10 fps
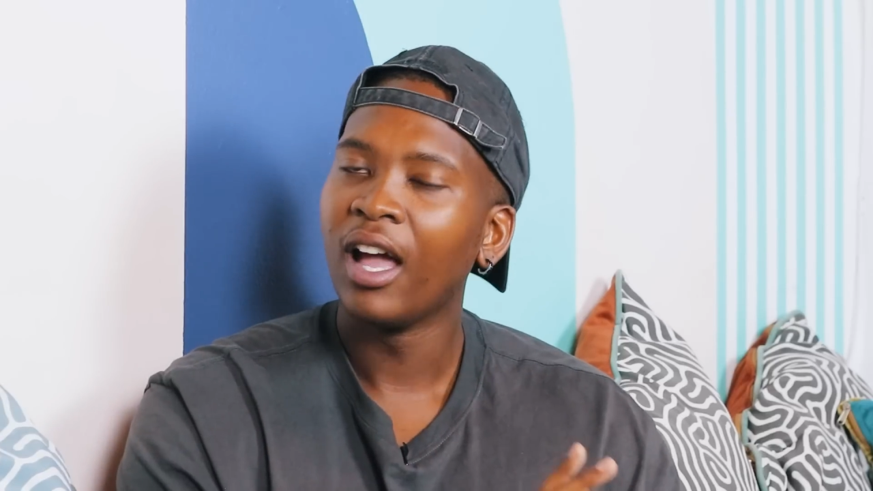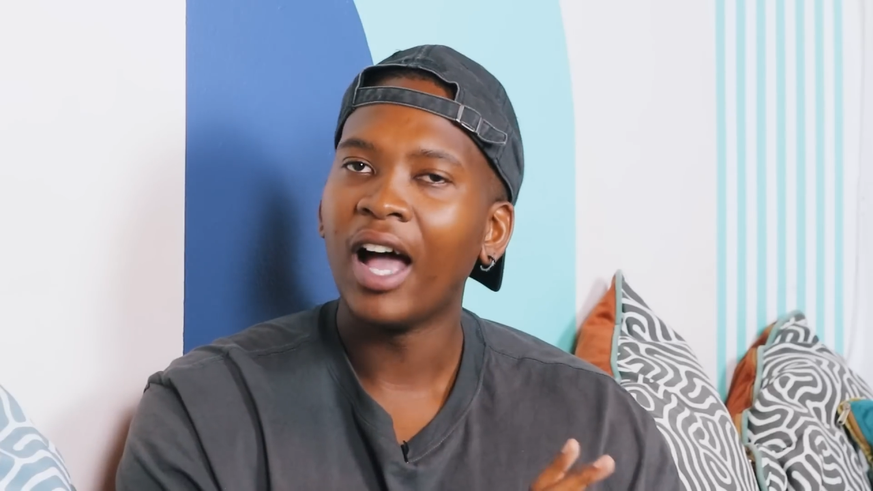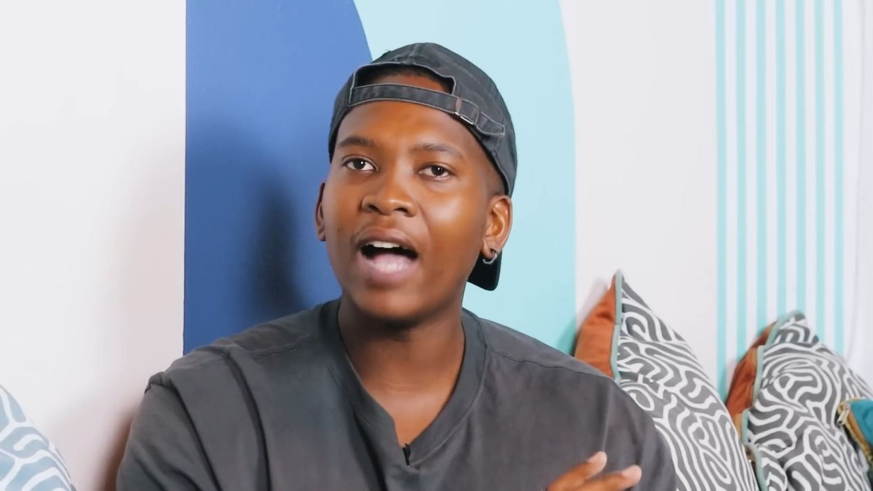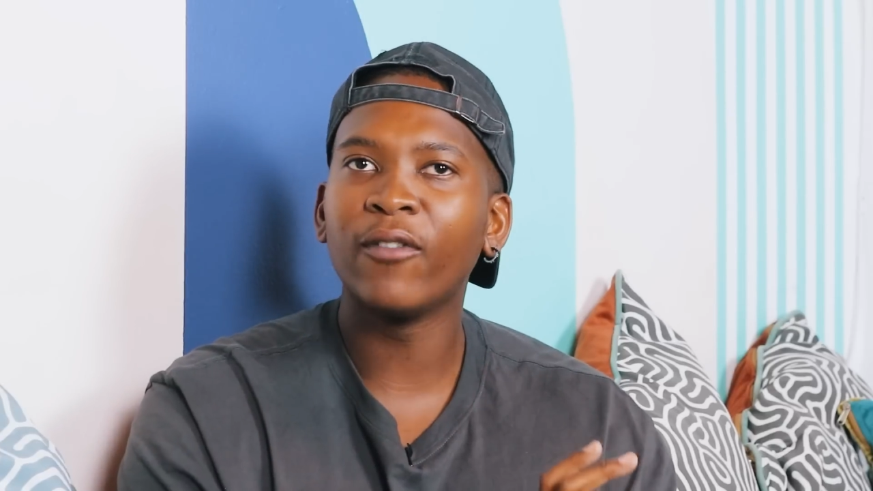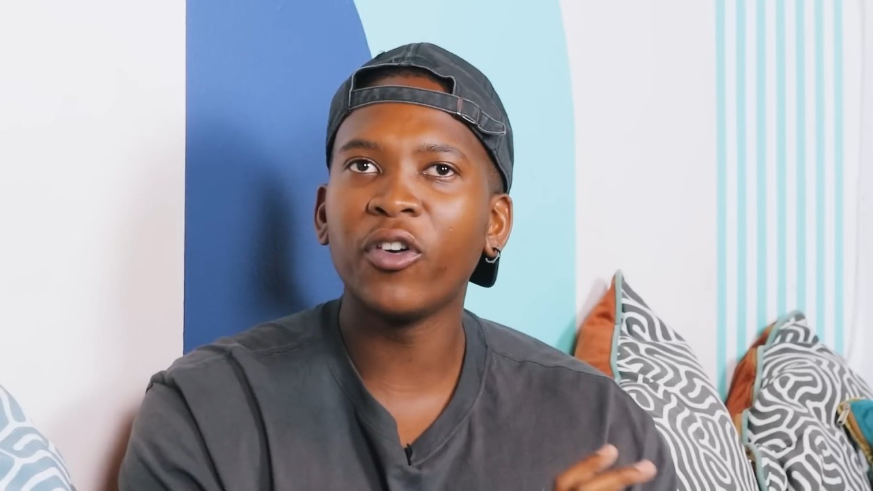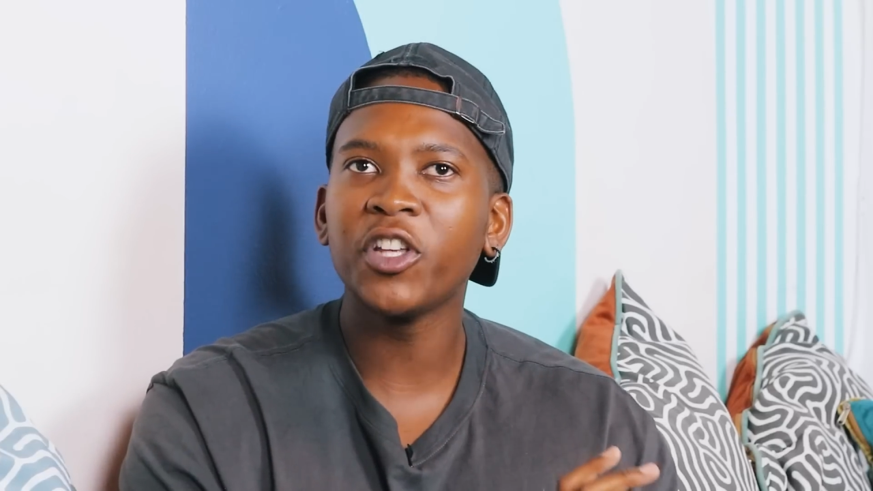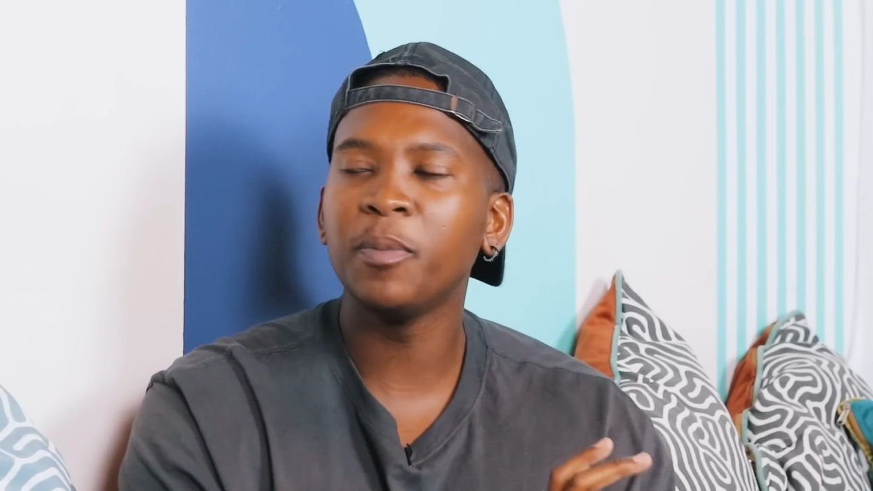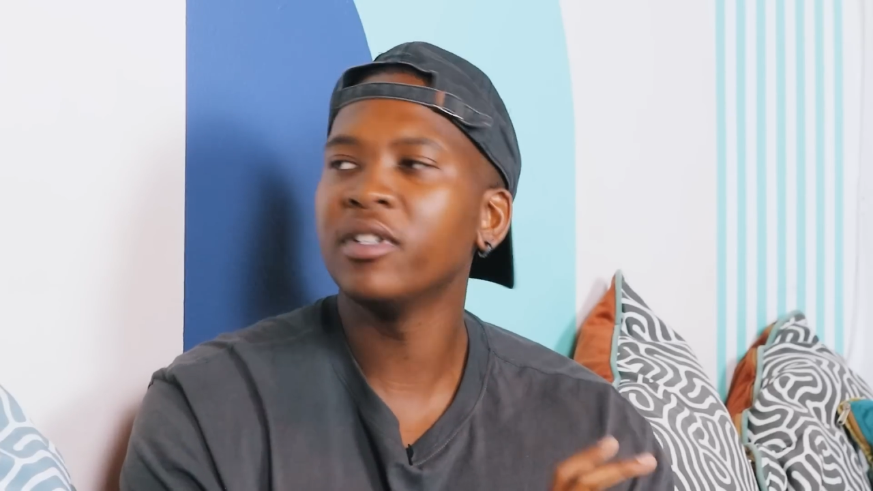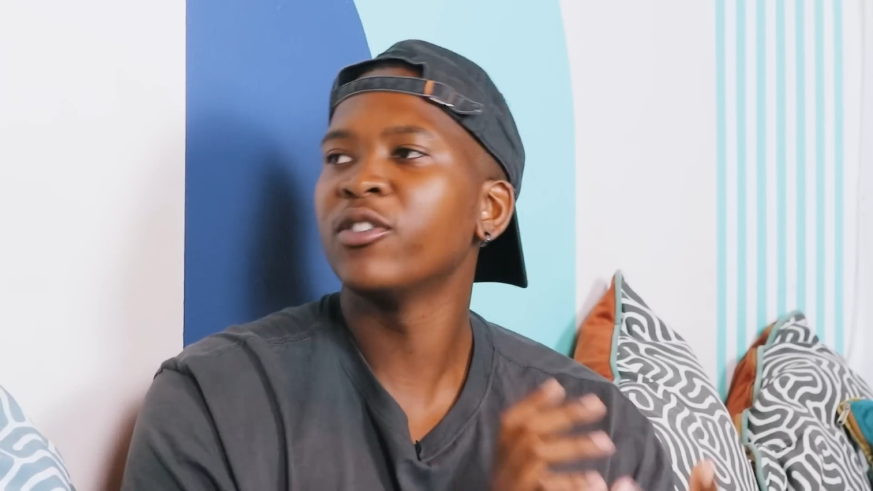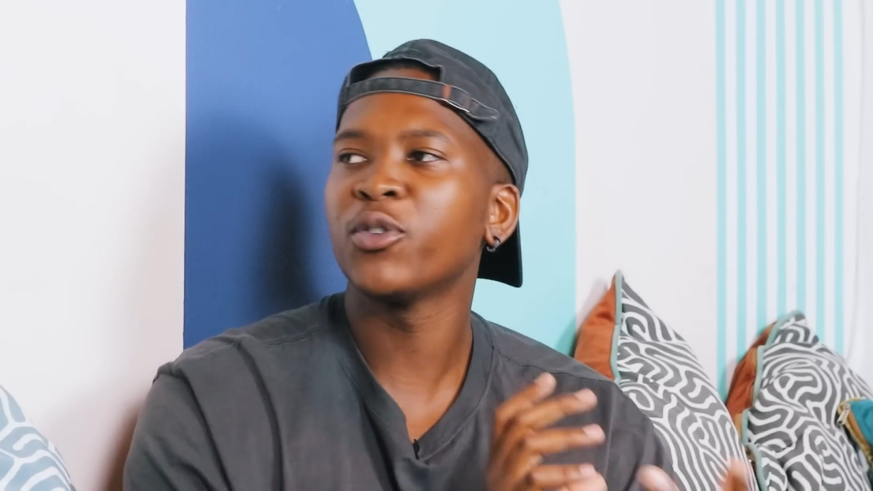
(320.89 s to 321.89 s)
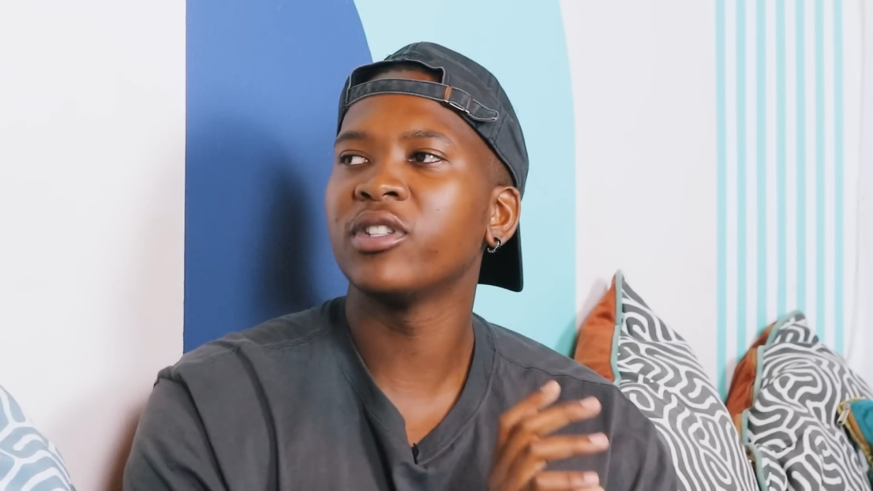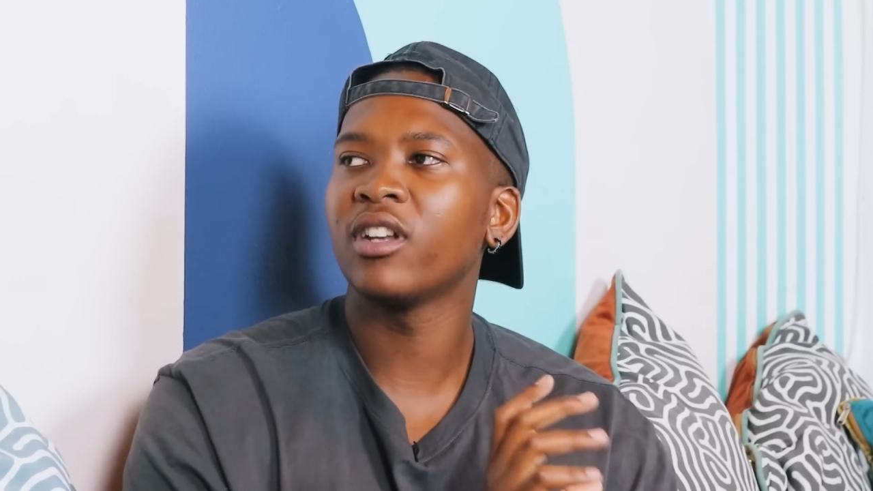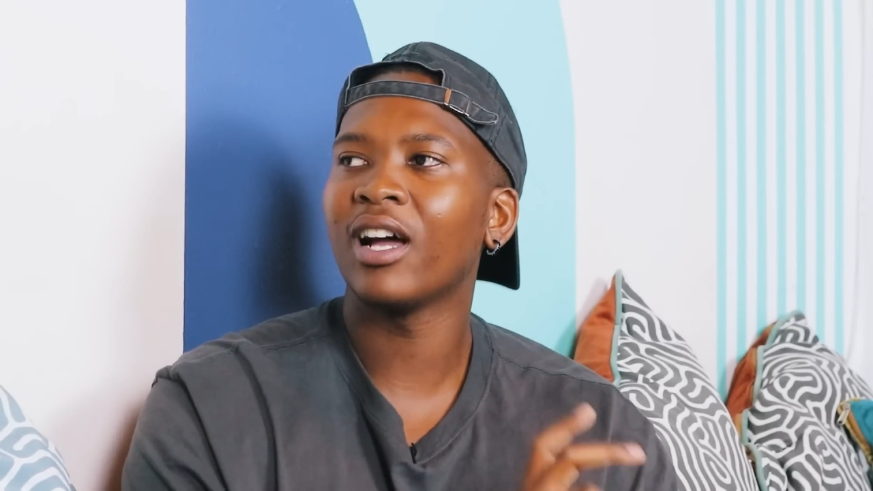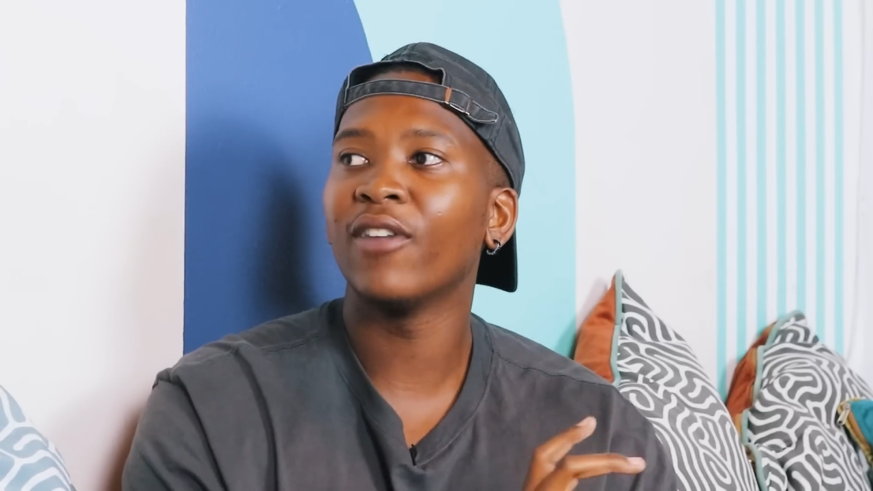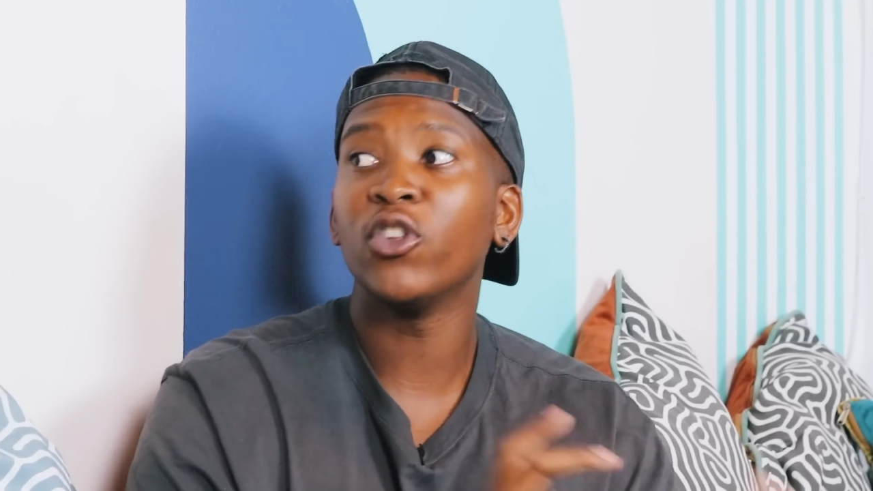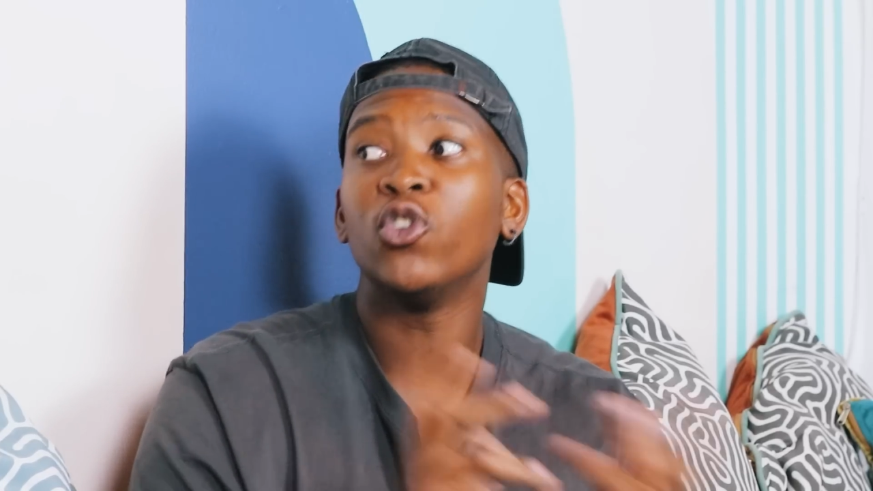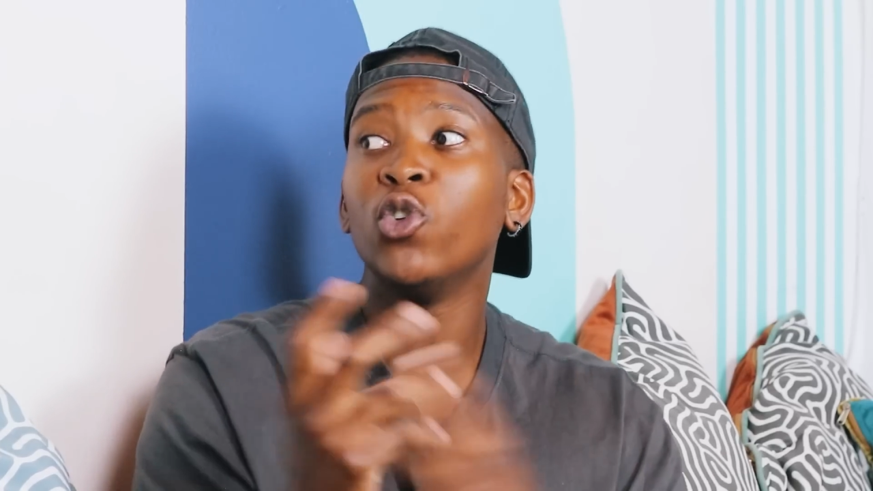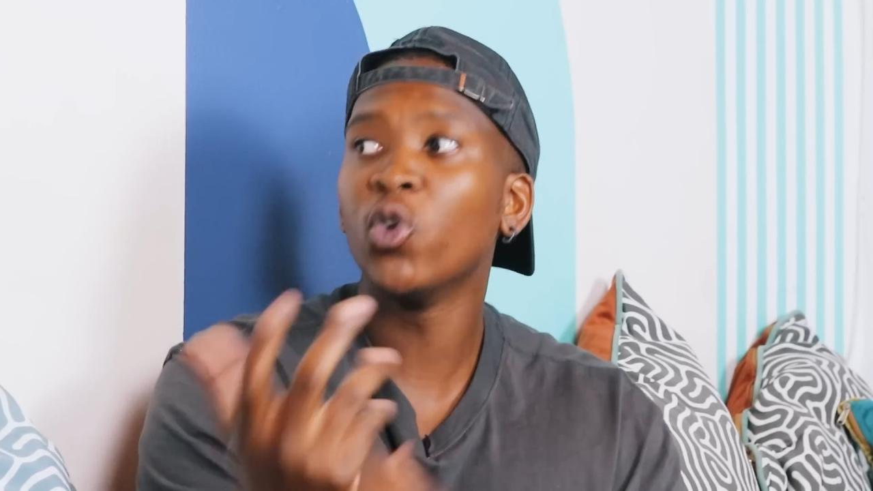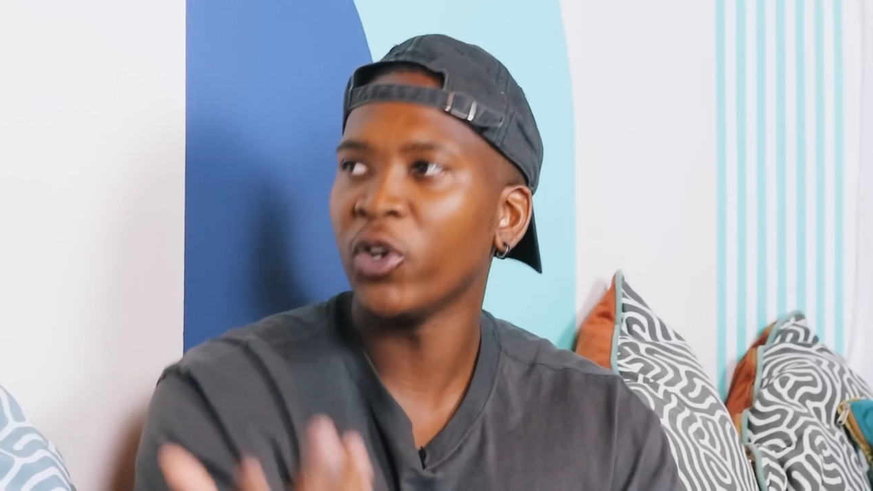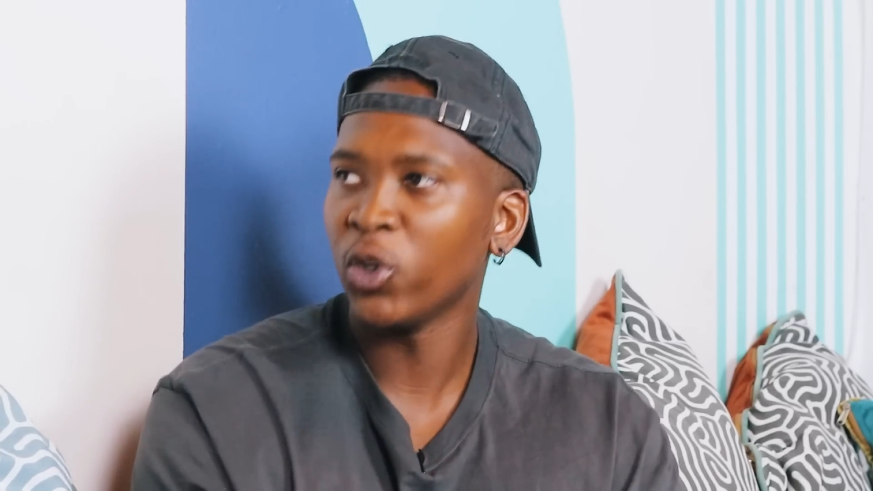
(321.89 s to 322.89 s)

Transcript: I've always been interested in how the new are